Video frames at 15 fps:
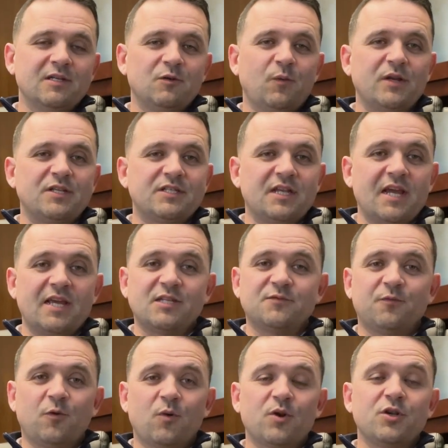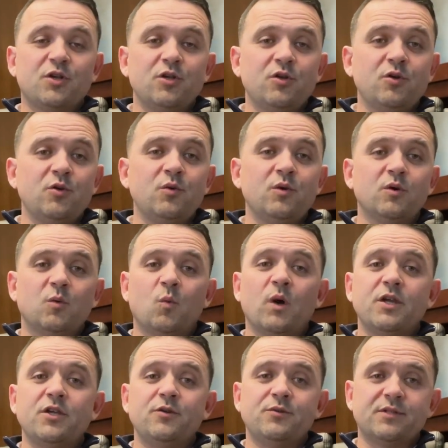which stands for Do
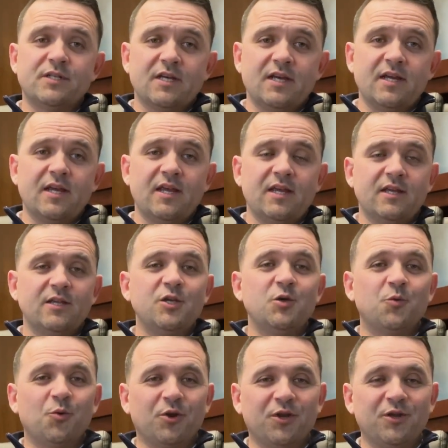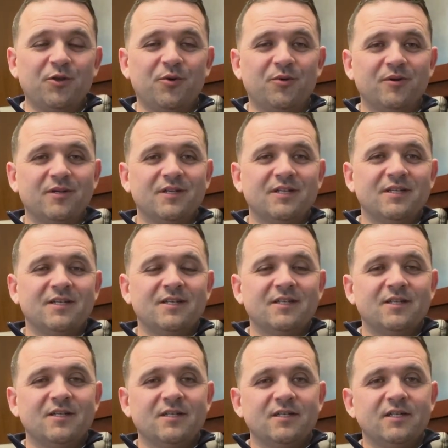What You Say You Will Do.
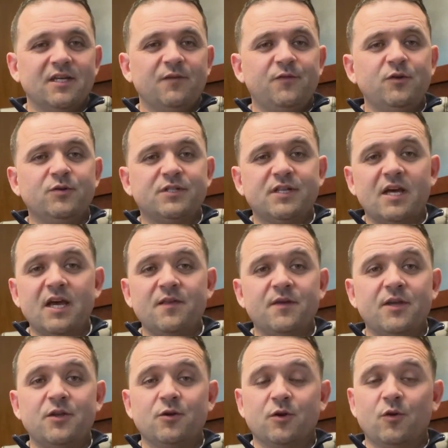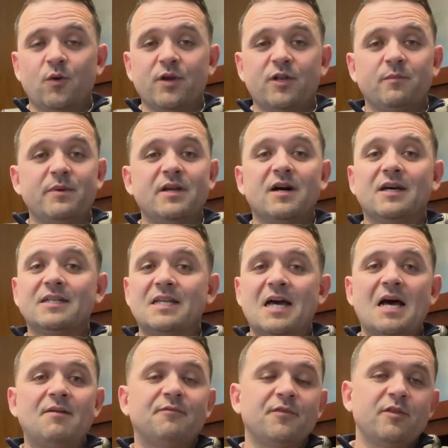If you say that you're going to be on
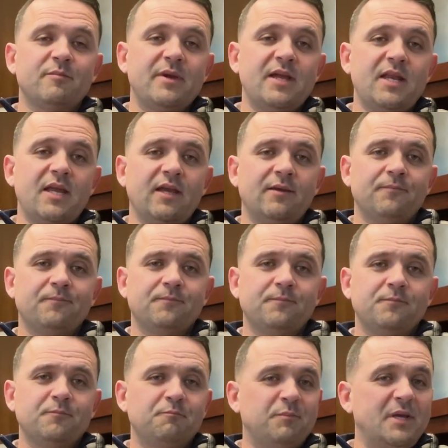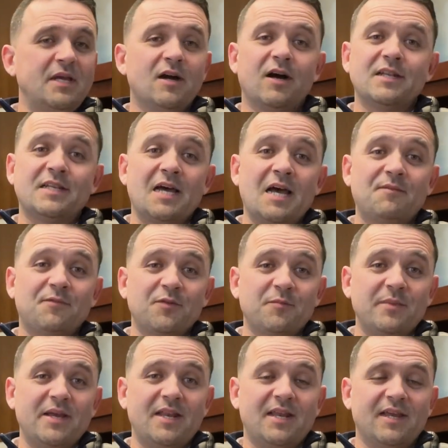time for the meeting, be on time for the
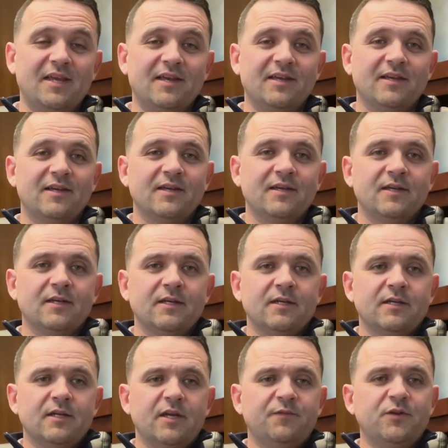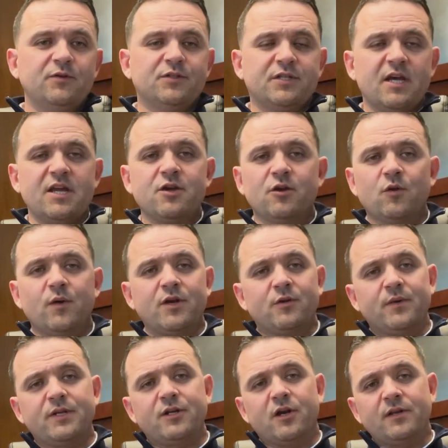meeting. If you say you're going to
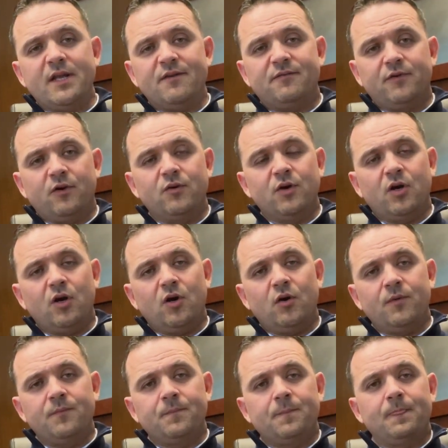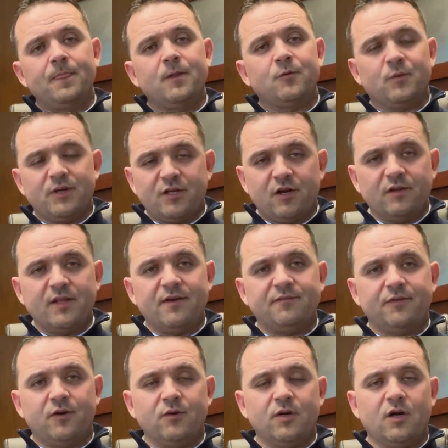return that phone call, return that
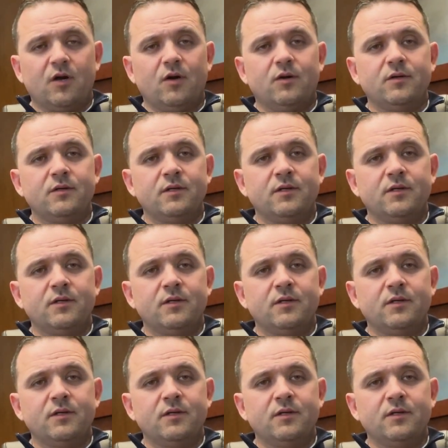phone call.